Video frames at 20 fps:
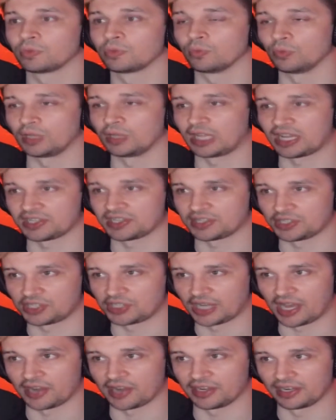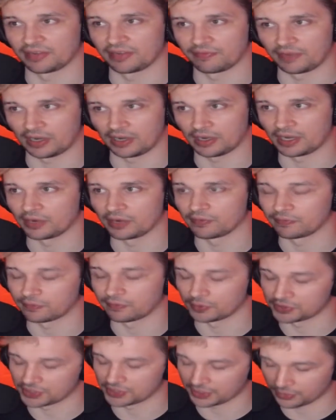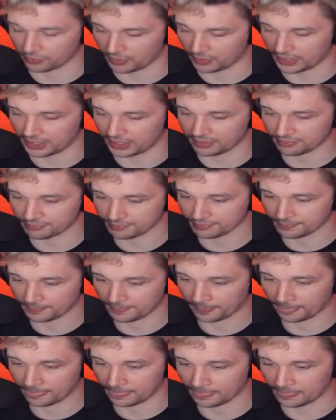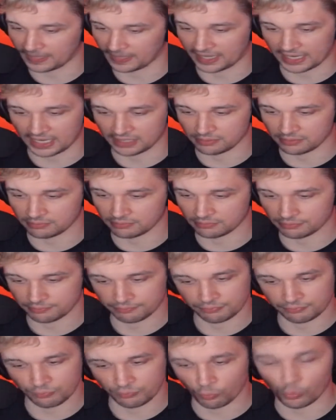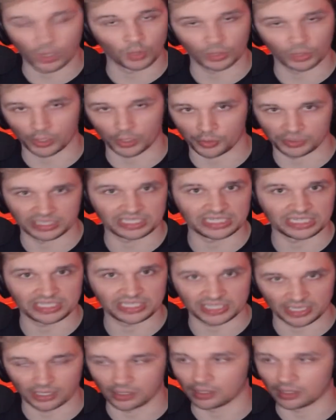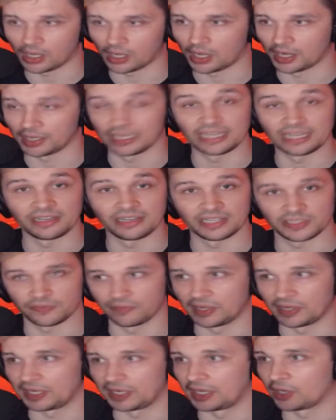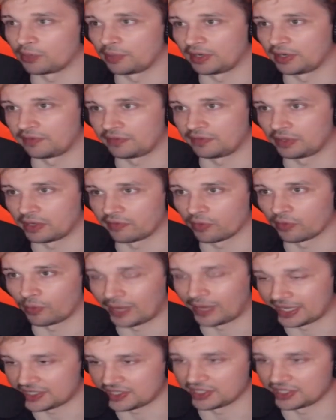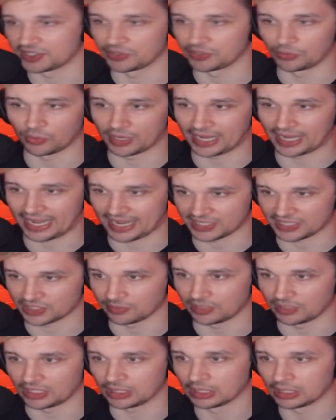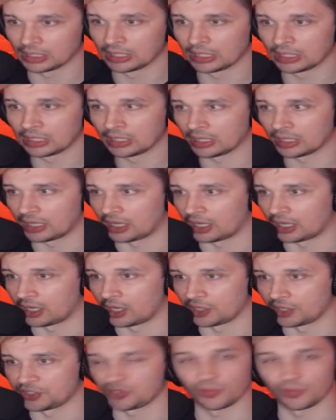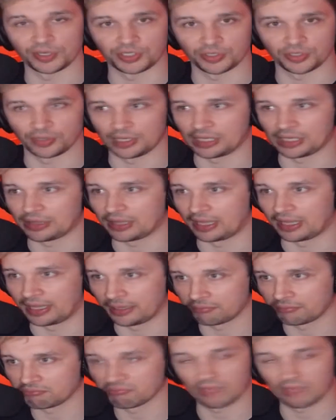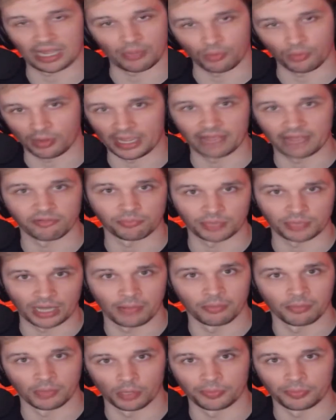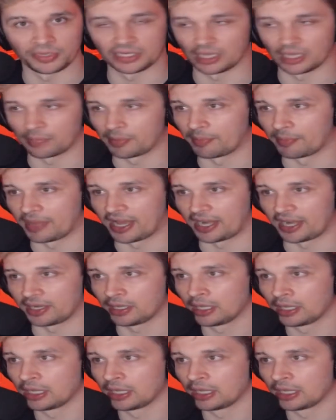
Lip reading: We lost the child in a very unfortunate way that I won't go into detail on in this video, but if you ever watch this and you want to ask me on Twitch or anything, I won't have a problem opening up about it.